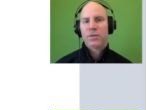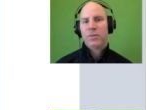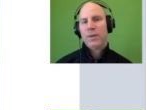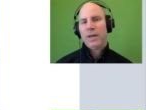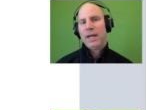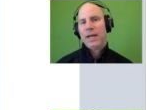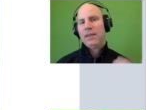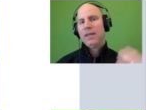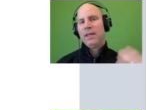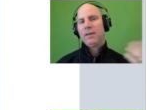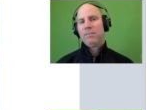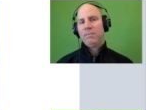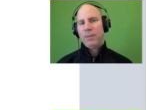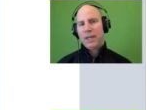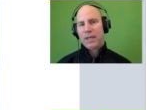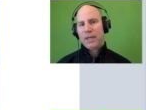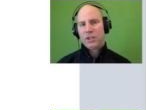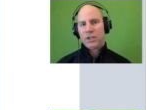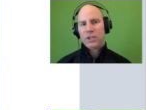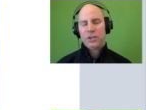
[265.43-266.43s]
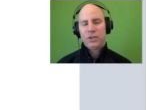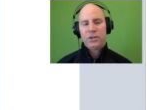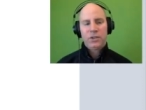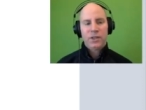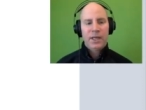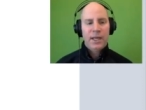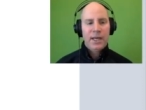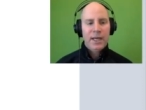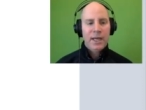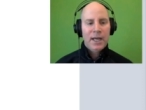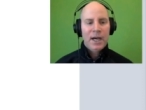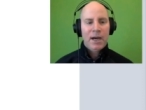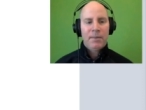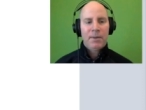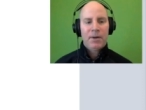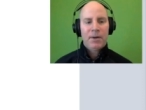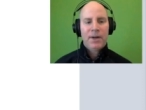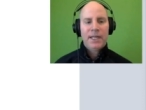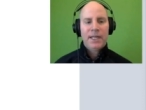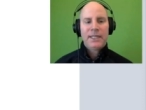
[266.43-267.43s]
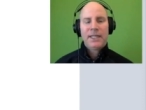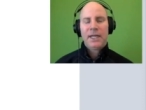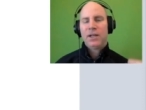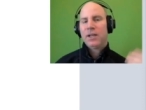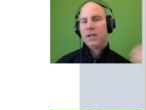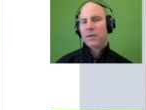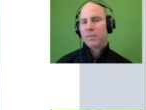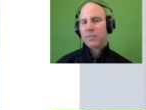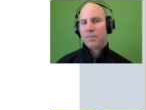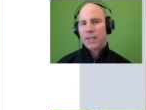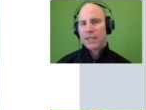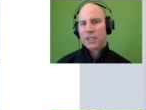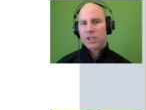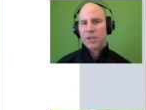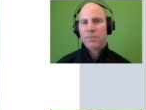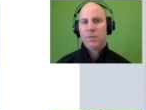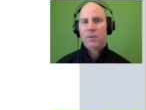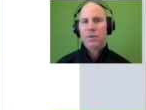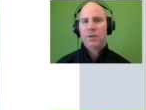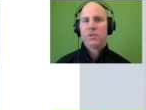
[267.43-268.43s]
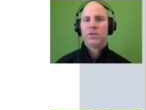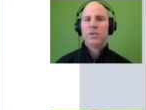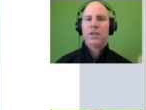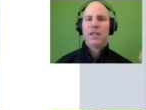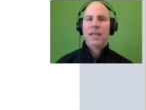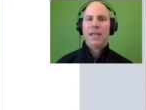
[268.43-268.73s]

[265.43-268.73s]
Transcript: And when I think pictures, I'm going to write down here picture books,